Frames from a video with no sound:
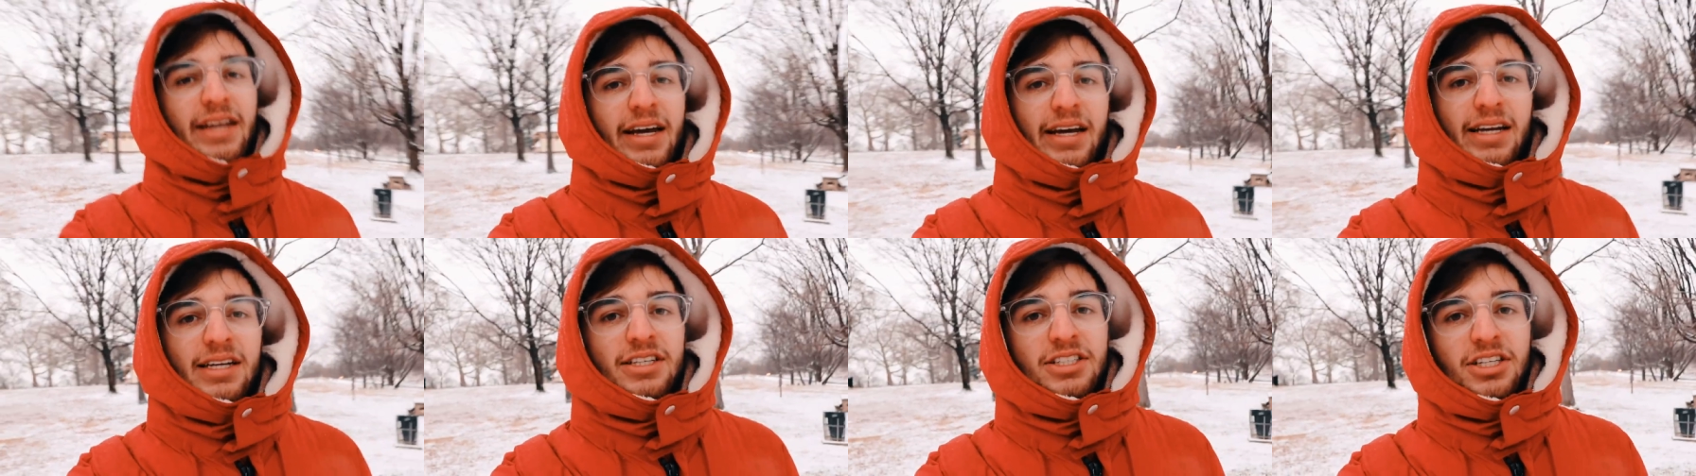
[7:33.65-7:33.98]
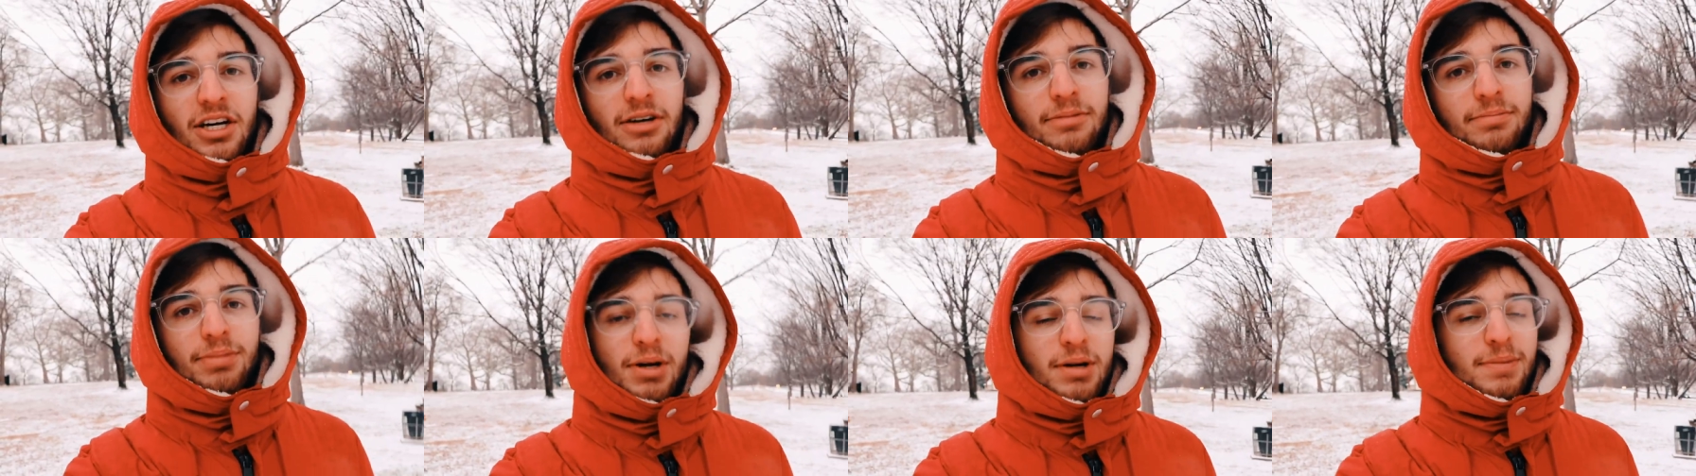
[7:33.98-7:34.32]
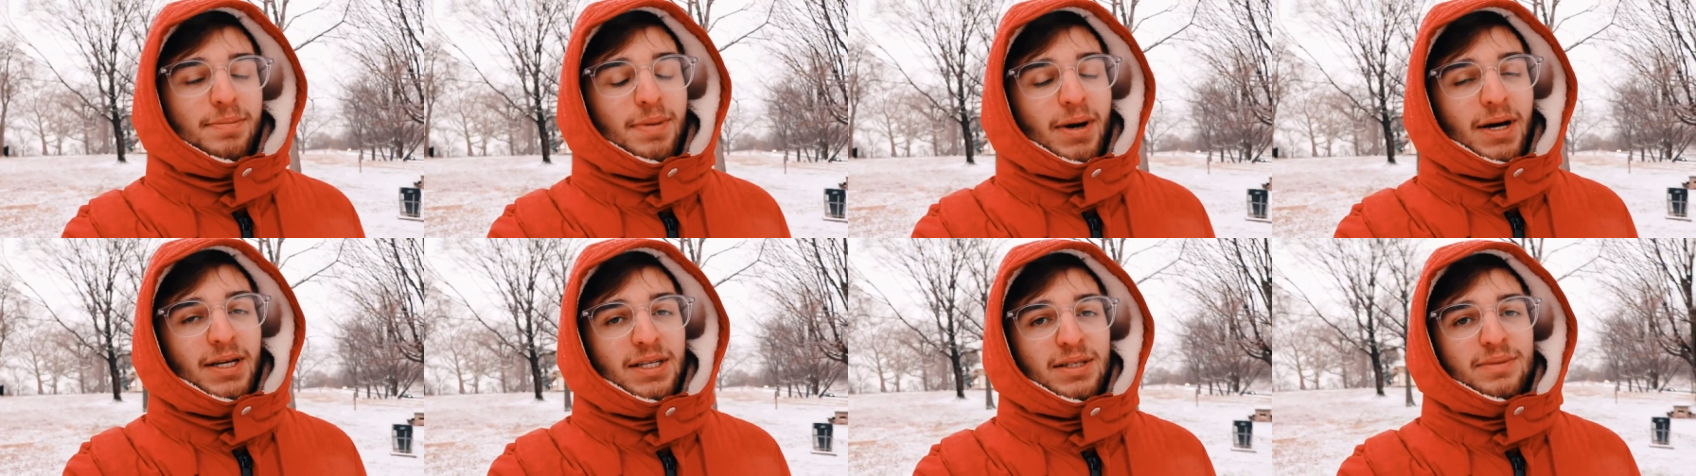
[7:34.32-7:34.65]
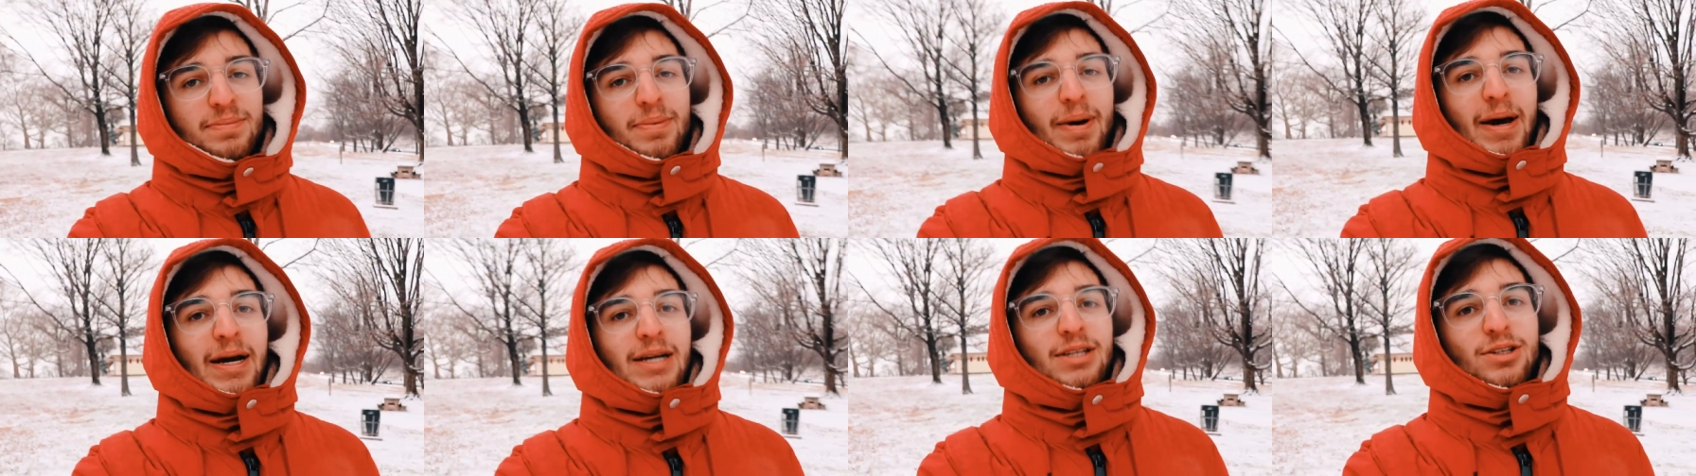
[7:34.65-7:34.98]
then jump on a bus
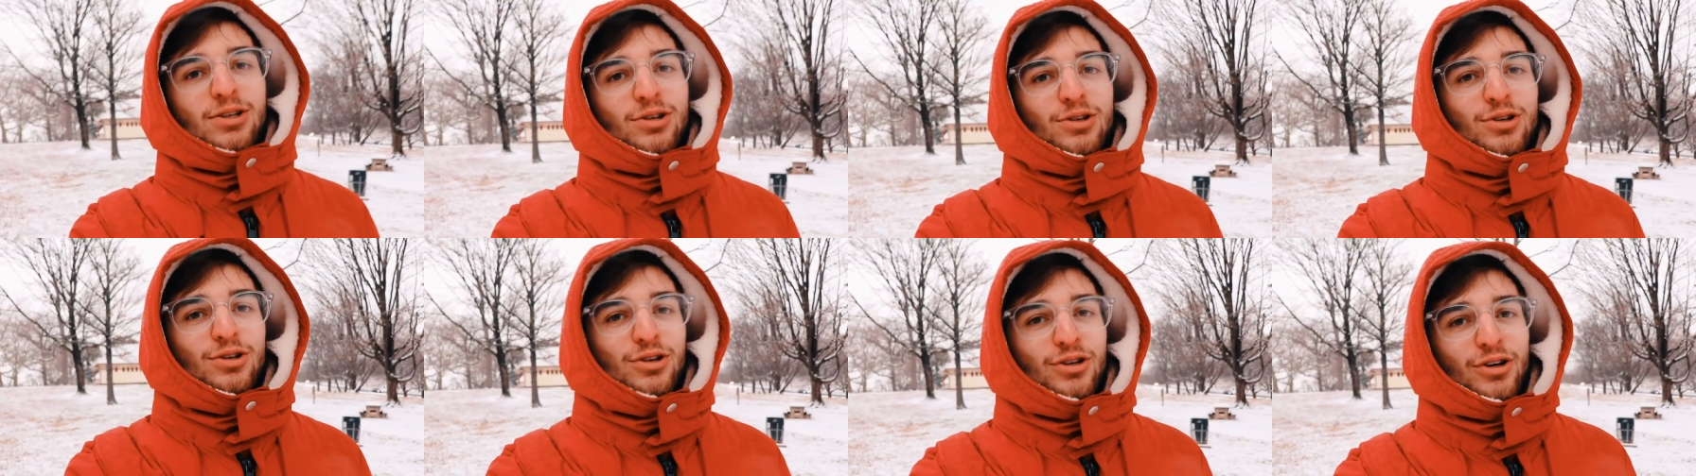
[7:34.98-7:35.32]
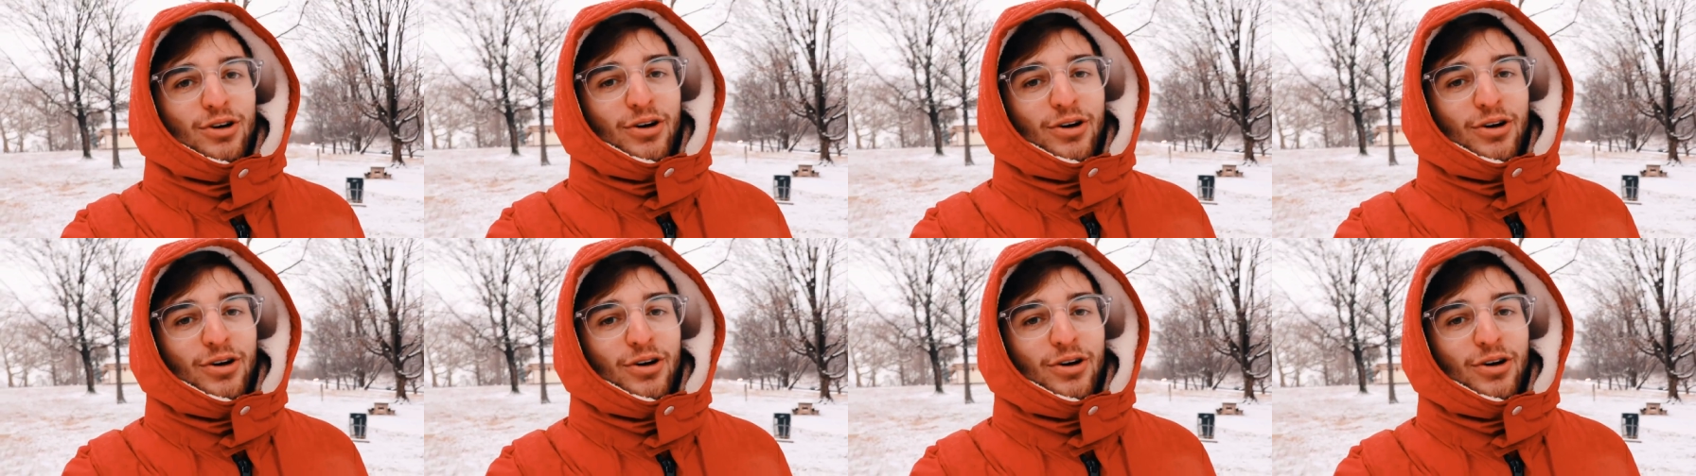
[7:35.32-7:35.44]
back to New